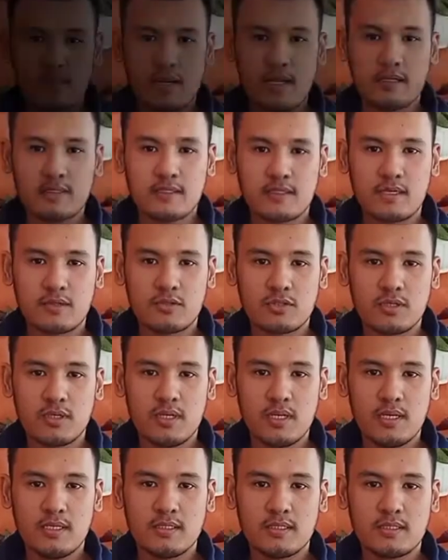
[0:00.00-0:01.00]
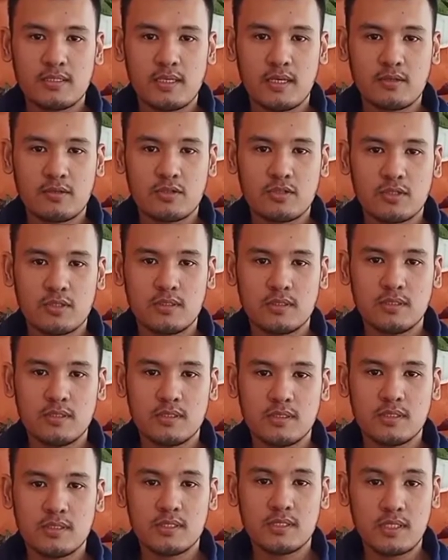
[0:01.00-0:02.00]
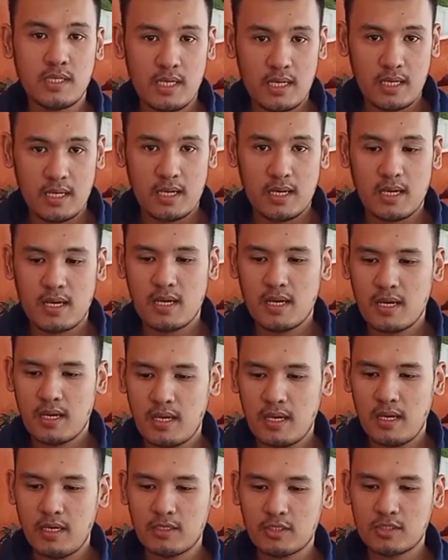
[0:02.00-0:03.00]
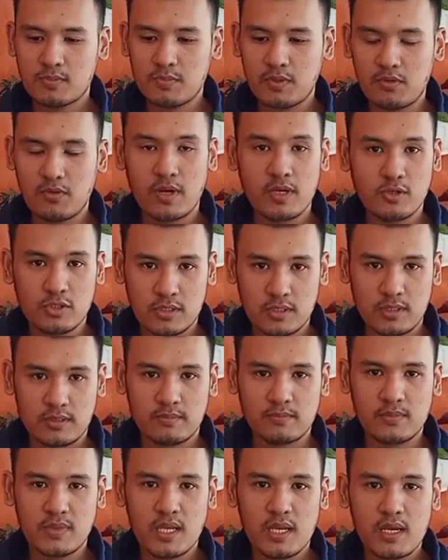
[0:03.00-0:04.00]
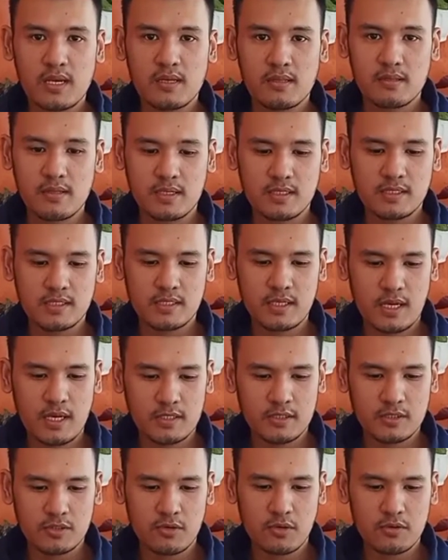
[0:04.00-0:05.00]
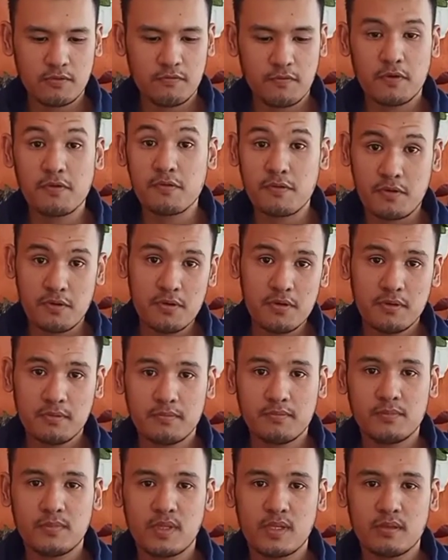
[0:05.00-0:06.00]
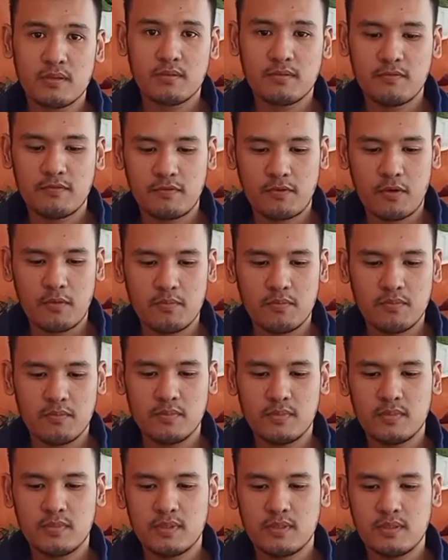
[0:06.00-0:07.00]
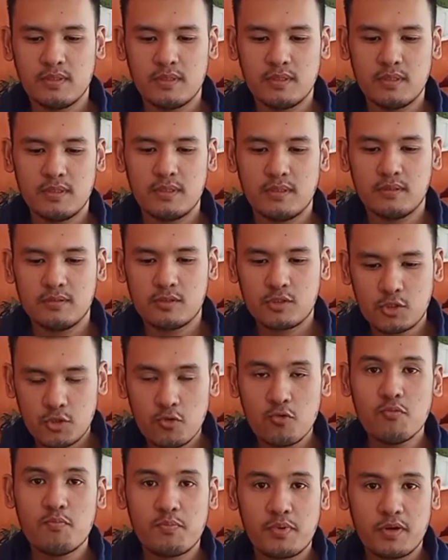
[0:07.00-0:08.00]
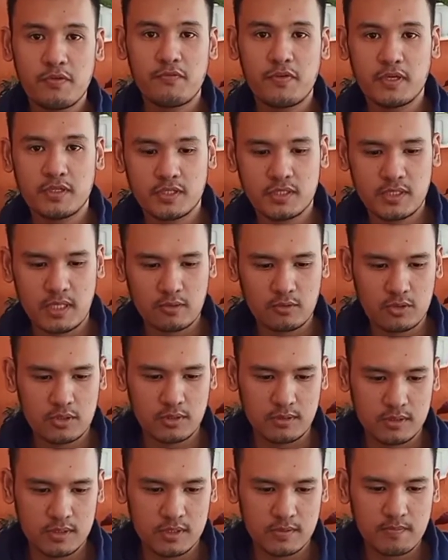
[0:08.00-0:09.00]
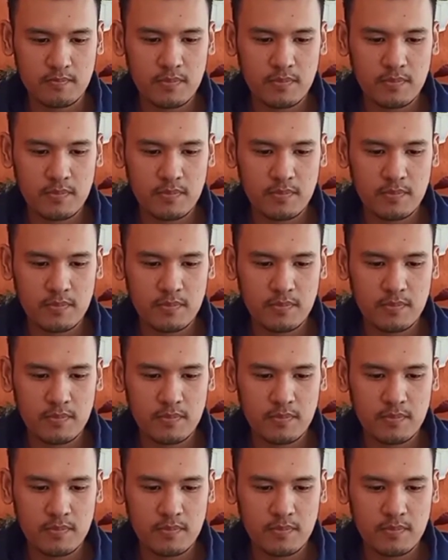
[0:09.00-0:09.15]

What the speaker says: next section is section C, exploration. This has gone further from the two previous sections.